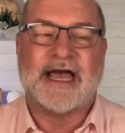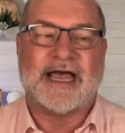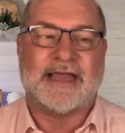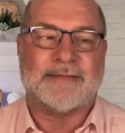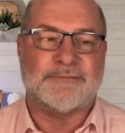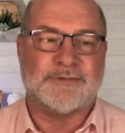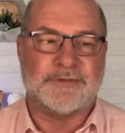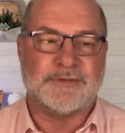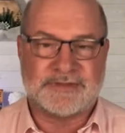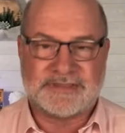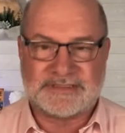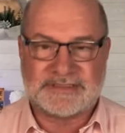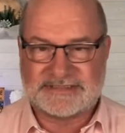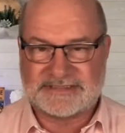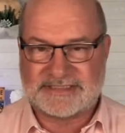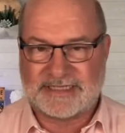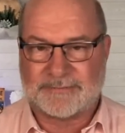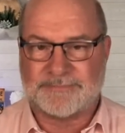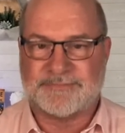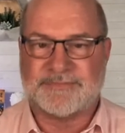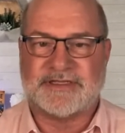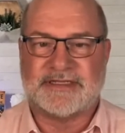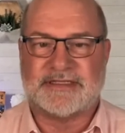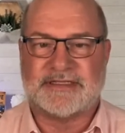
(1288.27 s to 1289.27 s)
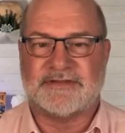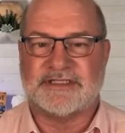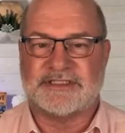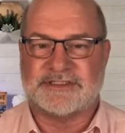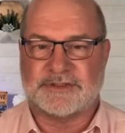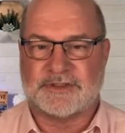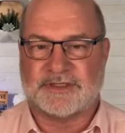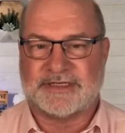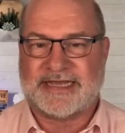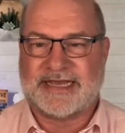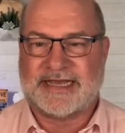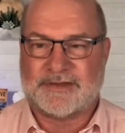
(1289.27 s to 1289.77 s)
I'm doing something that's
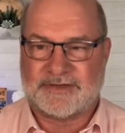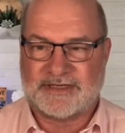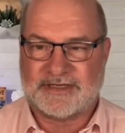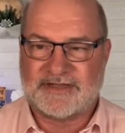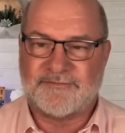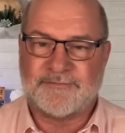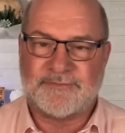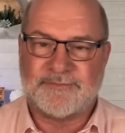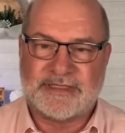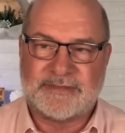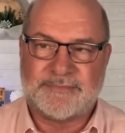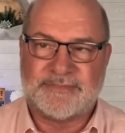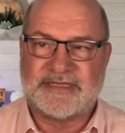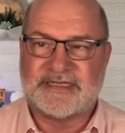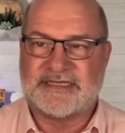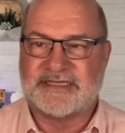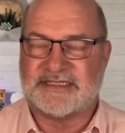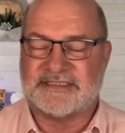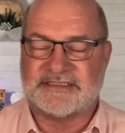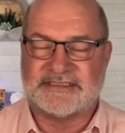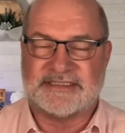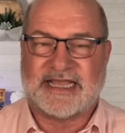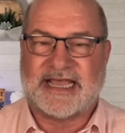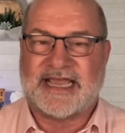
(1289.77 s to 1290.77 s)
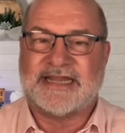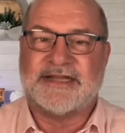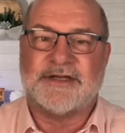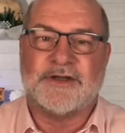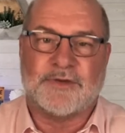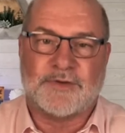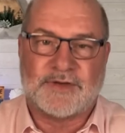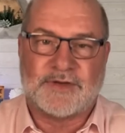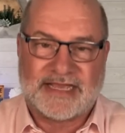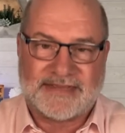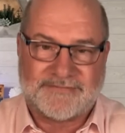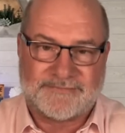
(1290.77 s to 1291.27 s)
going to outlive me, because I know
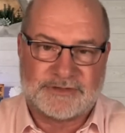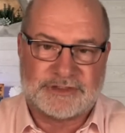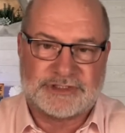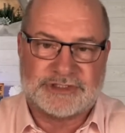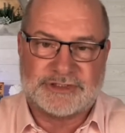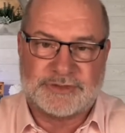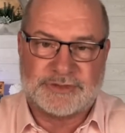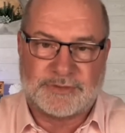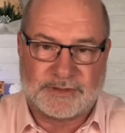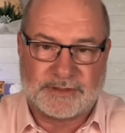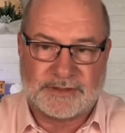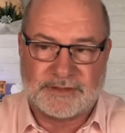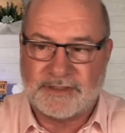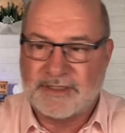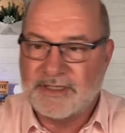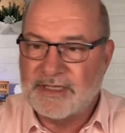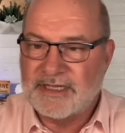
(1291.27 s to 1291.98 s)
life is short.